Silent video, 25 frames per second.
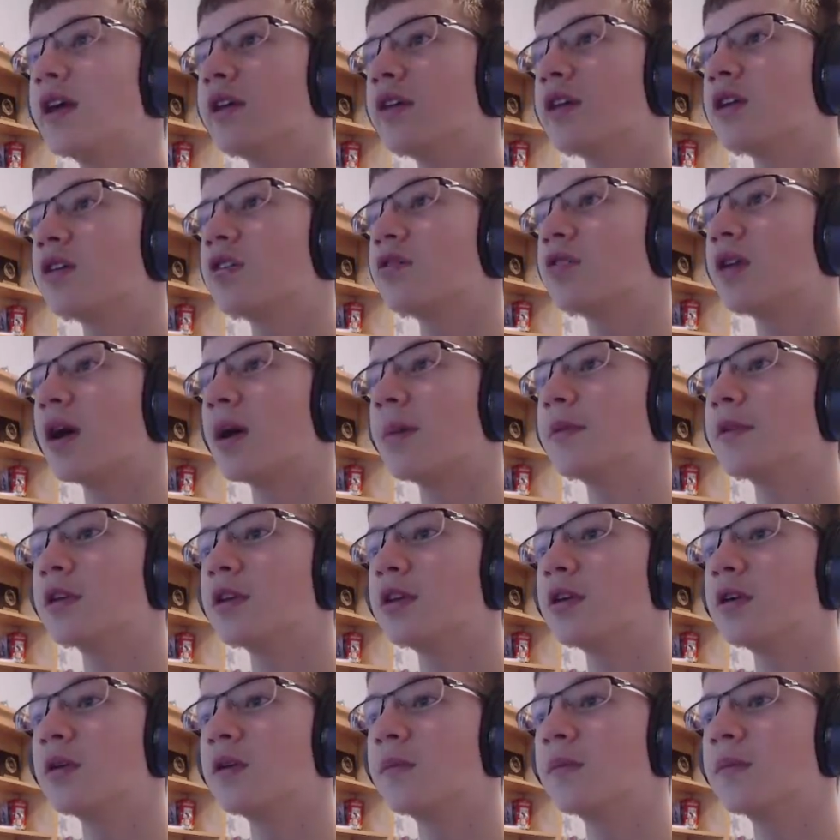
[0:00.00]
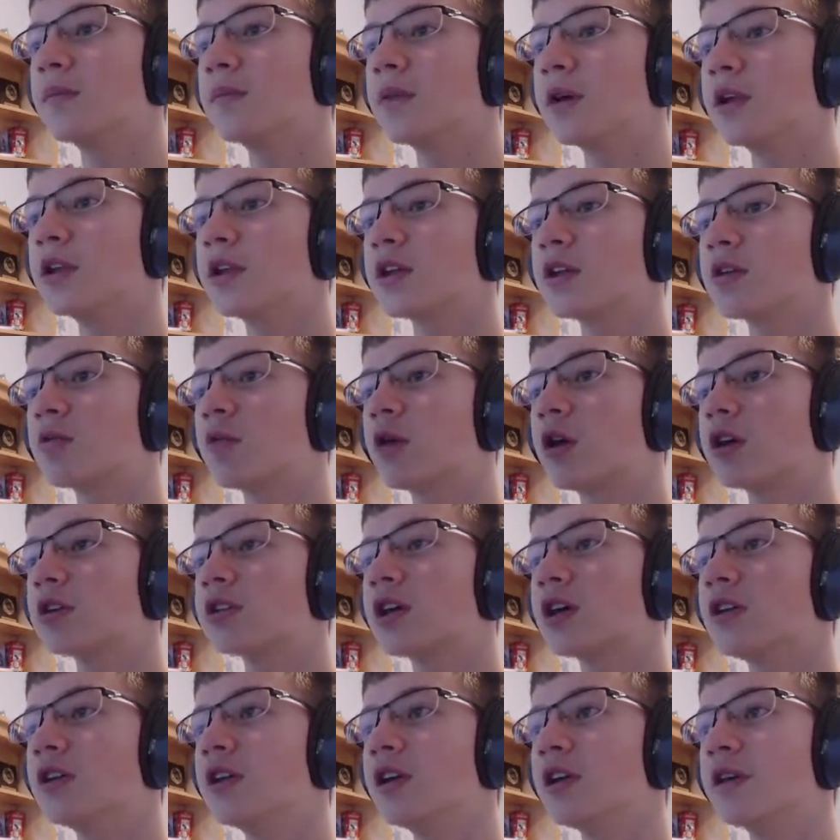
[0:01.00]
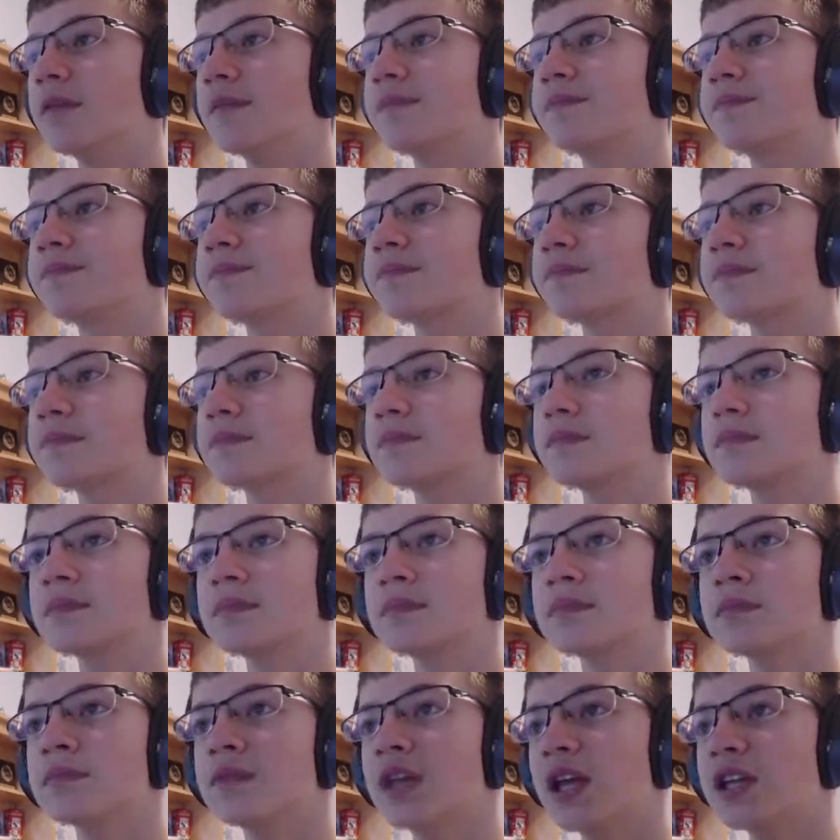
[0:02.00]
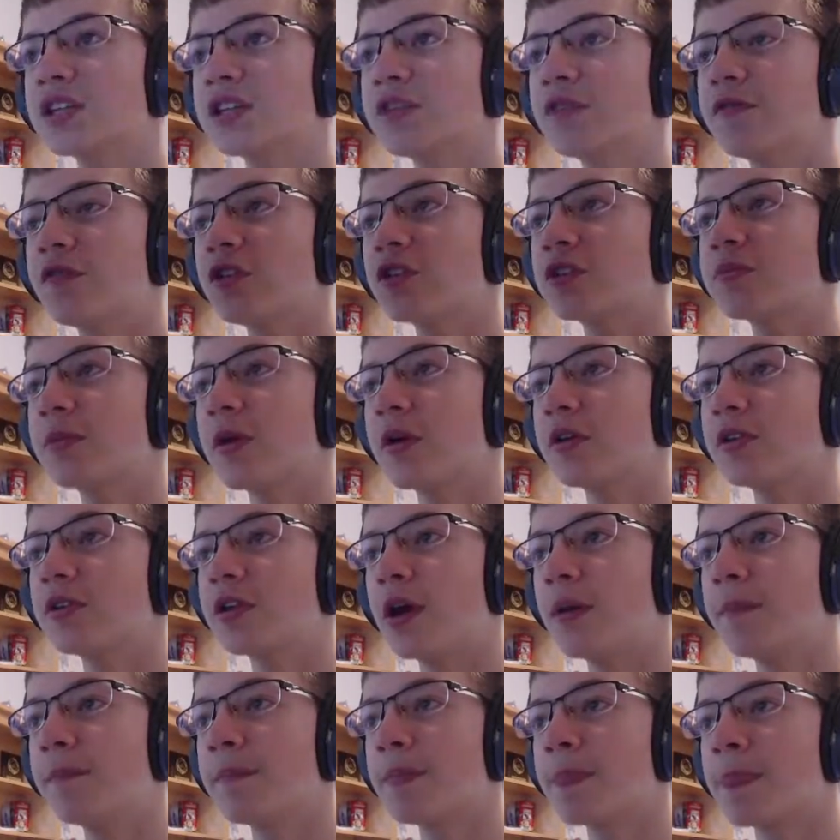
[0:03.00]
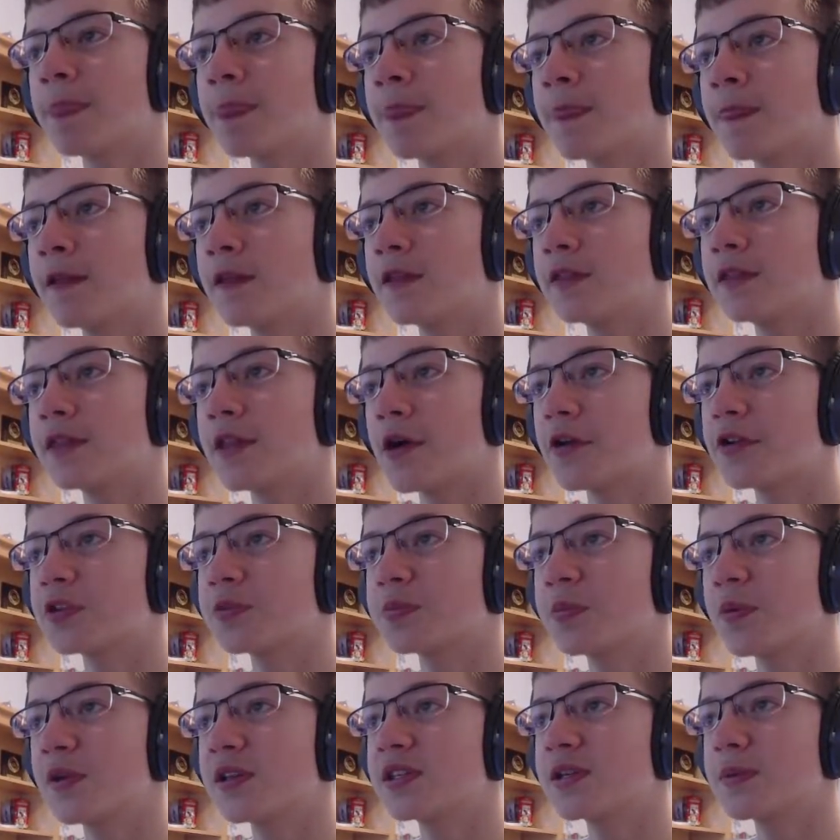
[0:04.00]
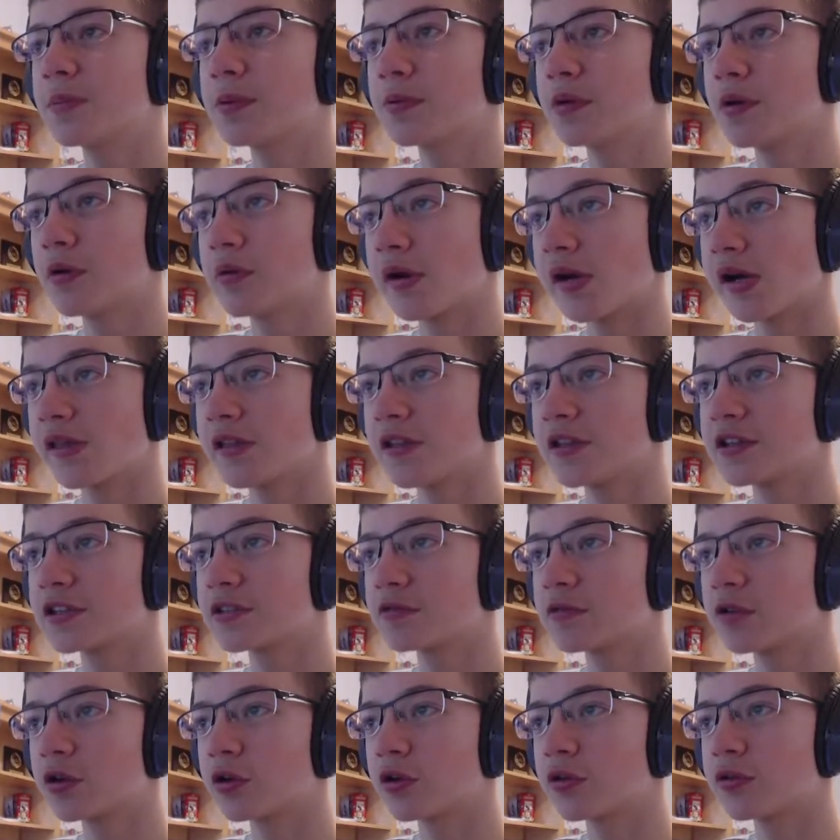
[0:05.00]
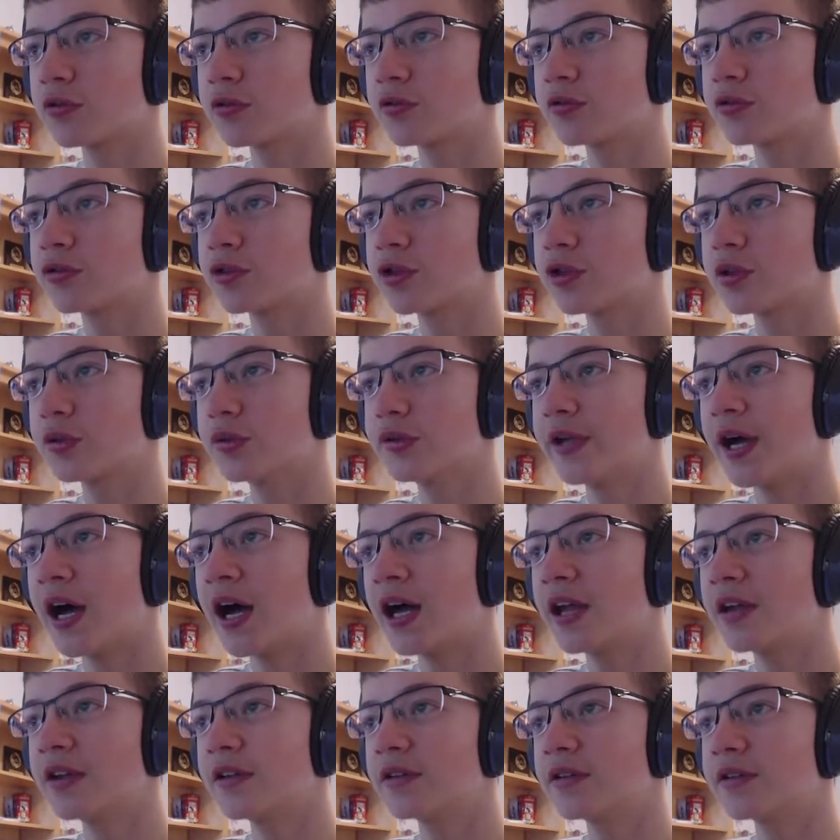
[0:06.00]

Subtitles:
can grab the cube and you can walk down here. That's the first part done. Now just place a blue on this little 2-dot